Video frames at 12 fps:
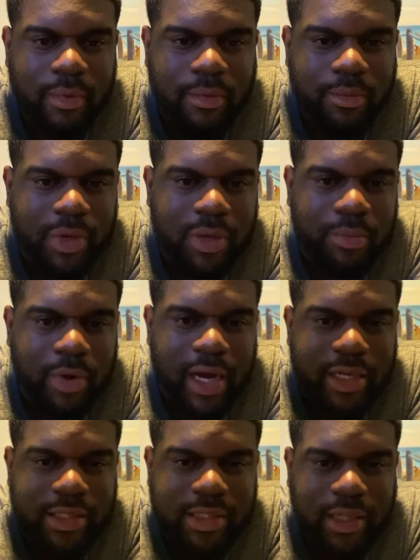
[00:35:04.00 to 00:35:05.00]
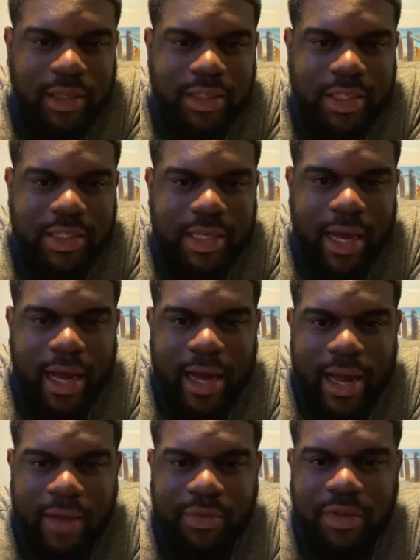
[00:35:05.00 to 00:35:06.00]
B Bryce selling GTI
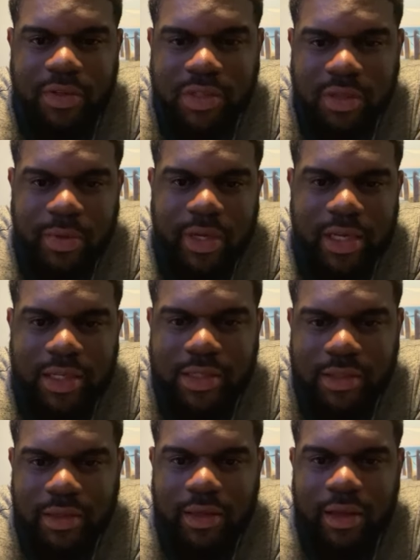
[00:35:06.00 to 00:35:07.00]
after the squeeze,